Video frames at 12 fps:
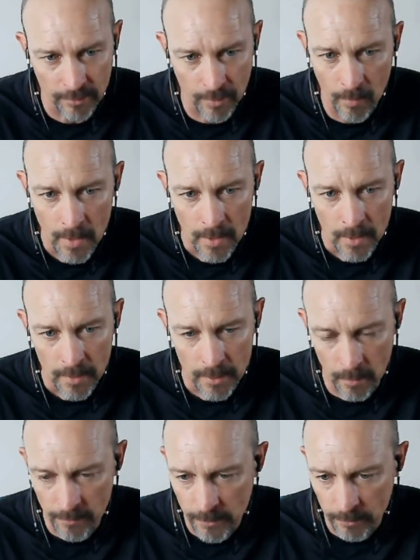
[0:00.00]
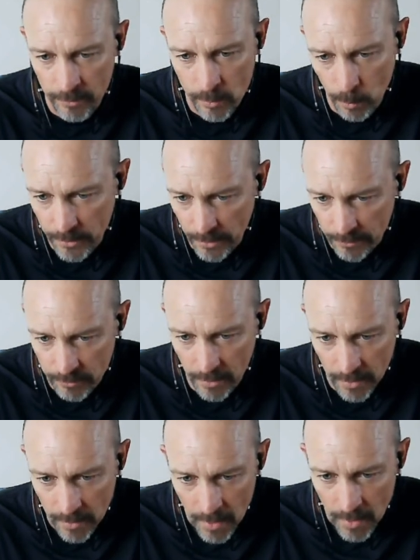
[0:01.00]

So, if you're a school district,